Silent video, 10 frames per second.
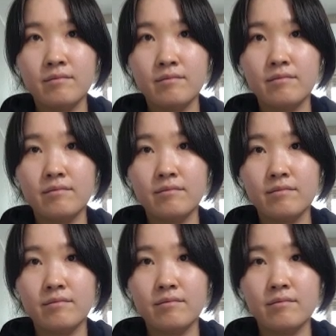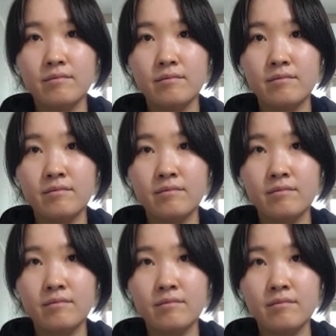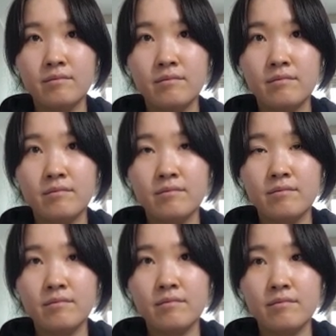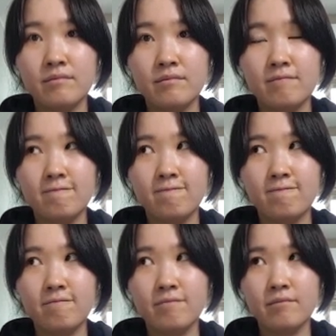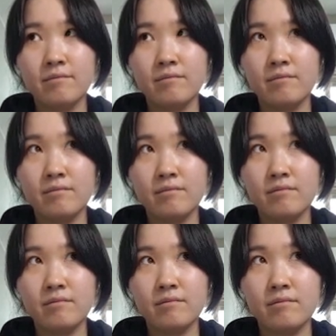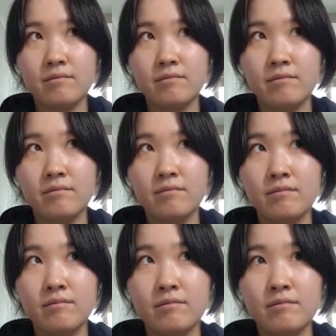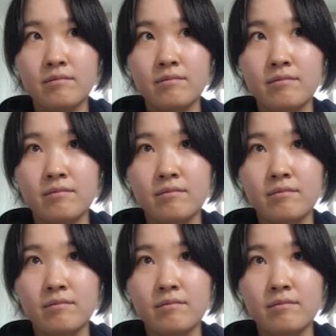No words are spoken by the person on screen.